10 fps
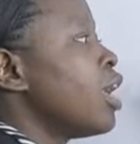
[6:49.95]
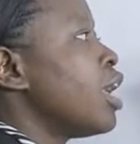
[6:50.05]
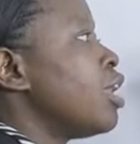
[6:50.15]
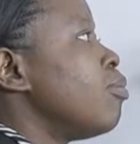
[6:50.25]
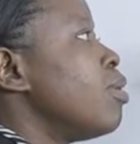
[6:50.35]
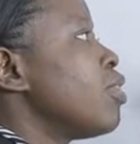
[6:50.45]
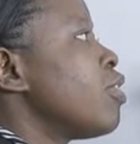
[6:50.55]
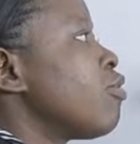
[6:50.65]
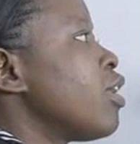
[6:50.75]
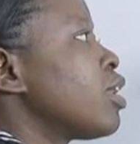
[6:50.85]
and being
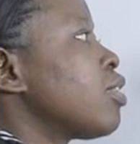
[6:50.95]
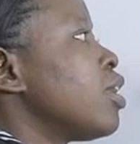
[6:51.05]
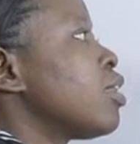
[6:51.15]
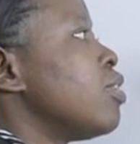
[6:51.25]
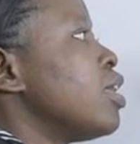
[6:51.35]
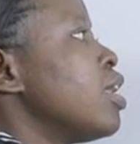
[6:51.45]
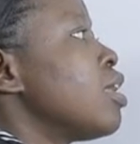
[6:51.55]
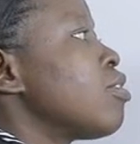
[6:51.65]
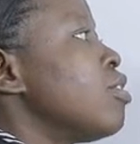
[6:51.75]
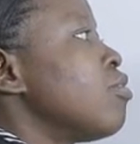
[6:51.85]
the fact that the year
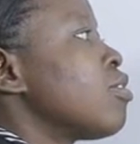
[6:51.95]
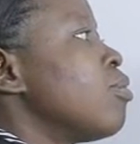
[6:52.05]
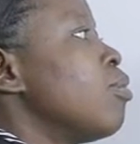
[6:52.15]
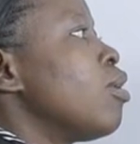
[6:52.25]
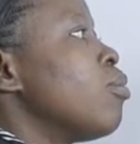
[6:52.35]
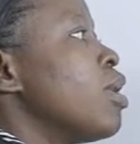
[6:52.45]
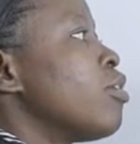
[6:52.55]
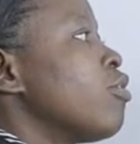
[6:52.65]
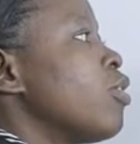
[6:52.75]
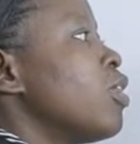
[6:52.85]
is divisible by 4,